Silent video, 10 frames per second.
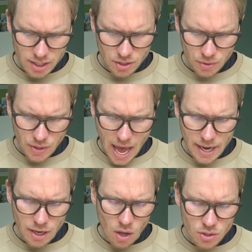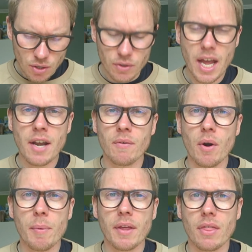Let's do that. And also the
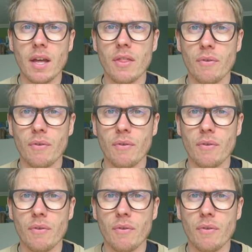anaerobic